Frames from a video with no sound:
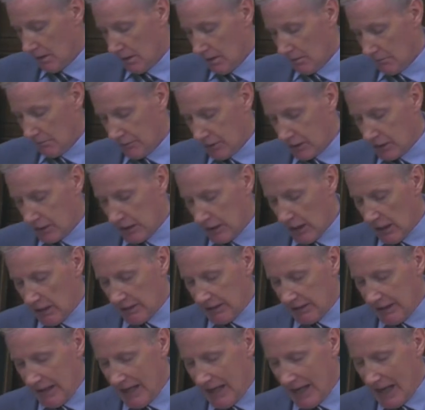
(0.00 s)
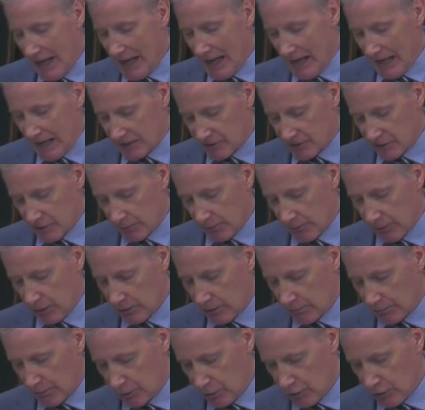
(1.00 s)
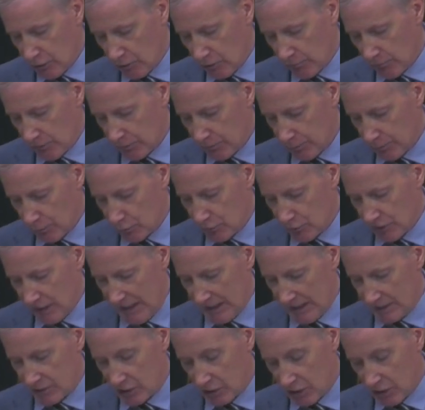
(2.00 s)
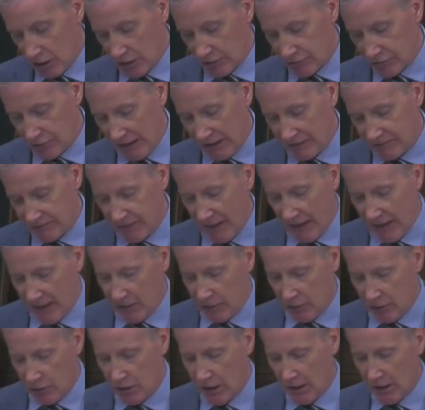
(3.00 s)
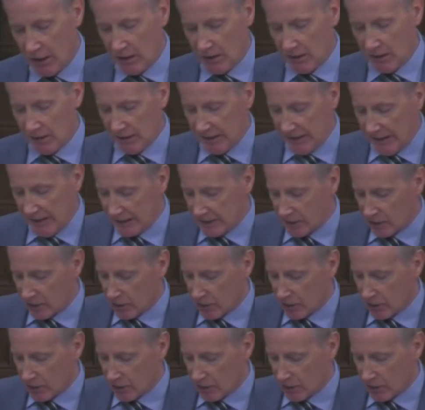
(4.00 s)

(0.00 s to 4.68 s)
For clarity, I asked about the procurement process, the contract value, the date the